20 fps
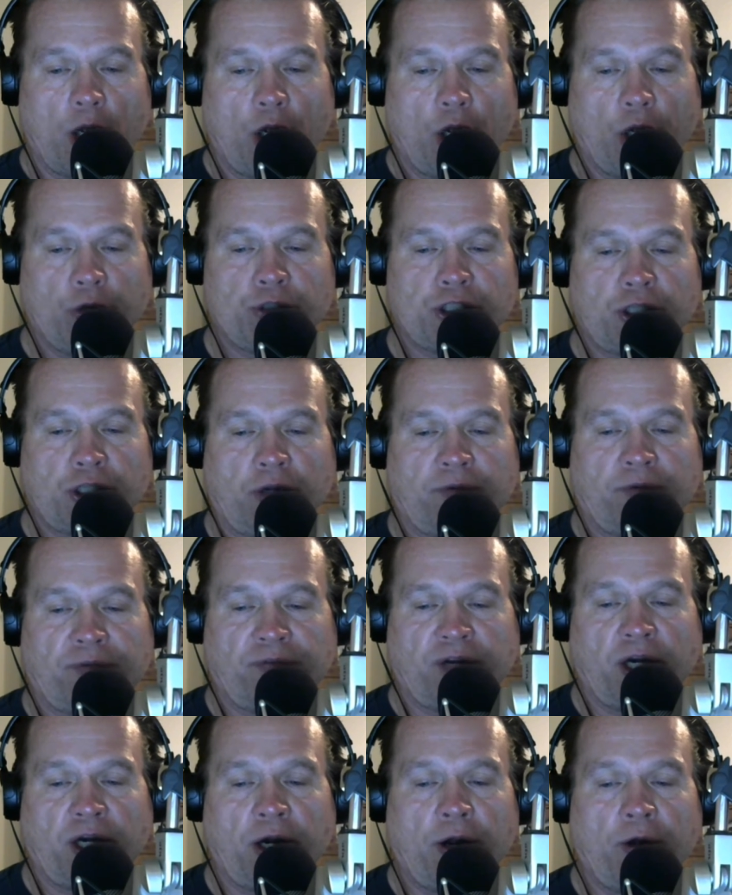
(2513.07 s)
who showed
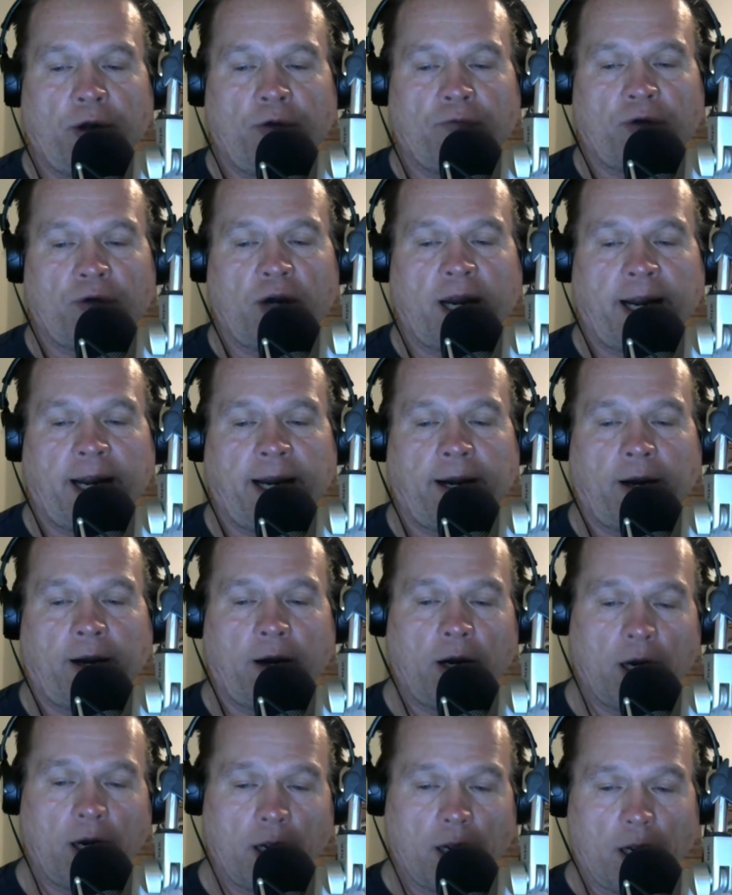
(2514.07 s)
fear over
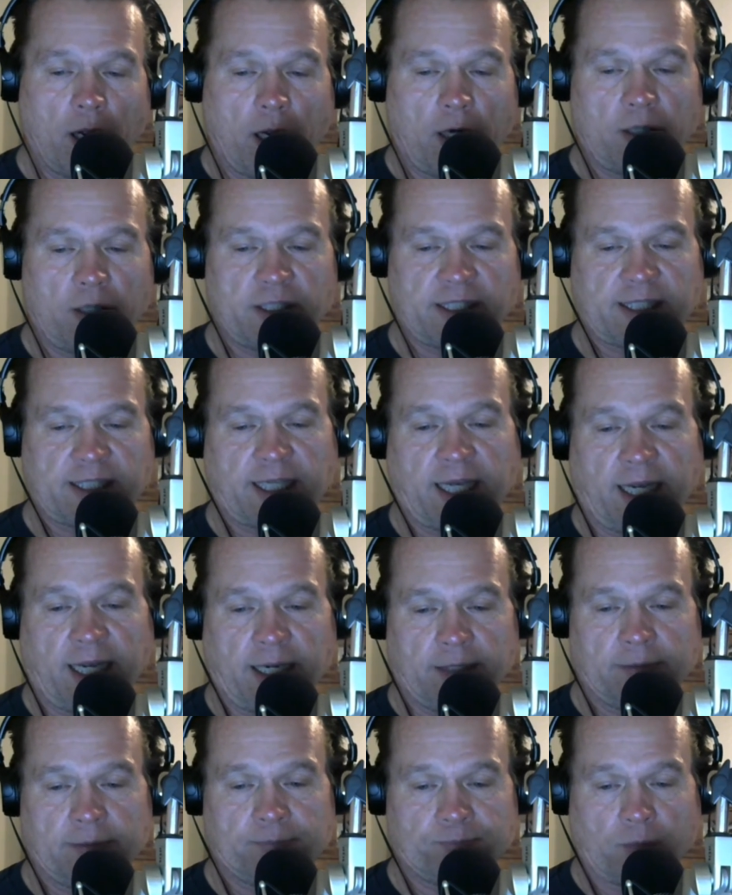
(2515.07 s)
hair or
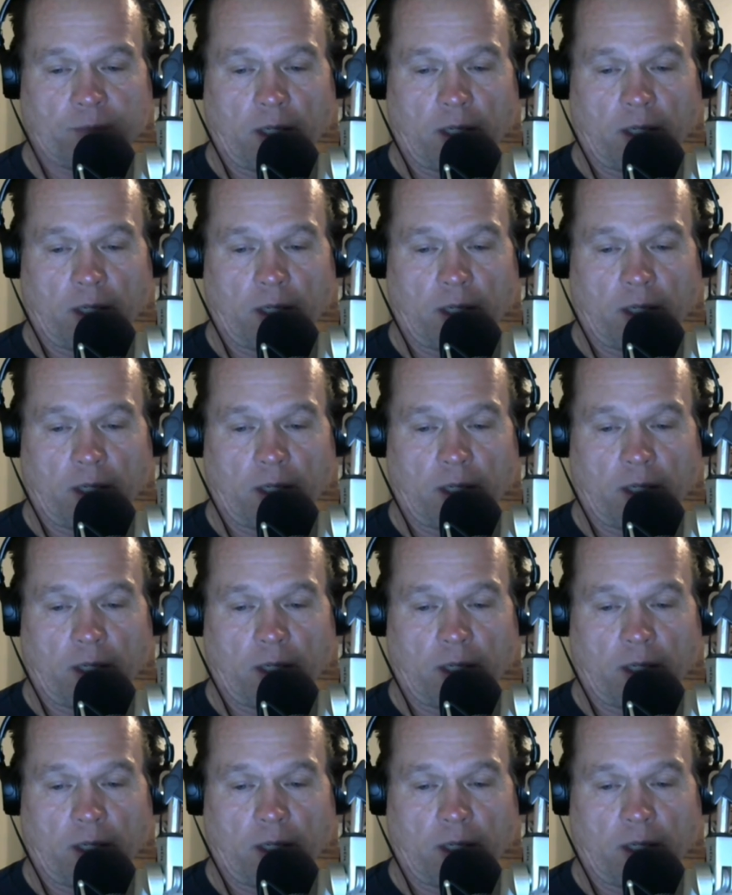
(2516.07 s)
skin